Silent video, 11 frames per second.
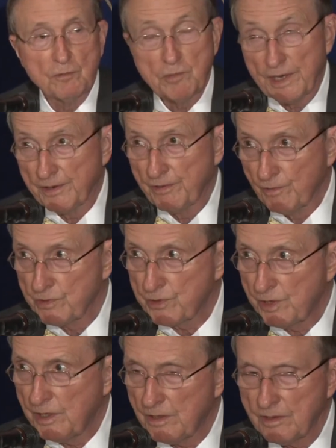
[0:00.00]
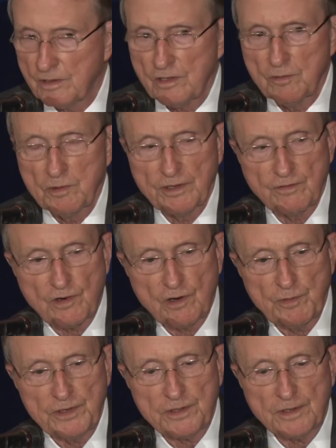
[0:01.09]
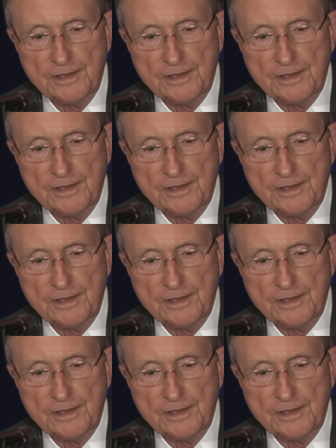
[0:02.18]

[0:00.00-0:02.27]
biodiversity on the global environment.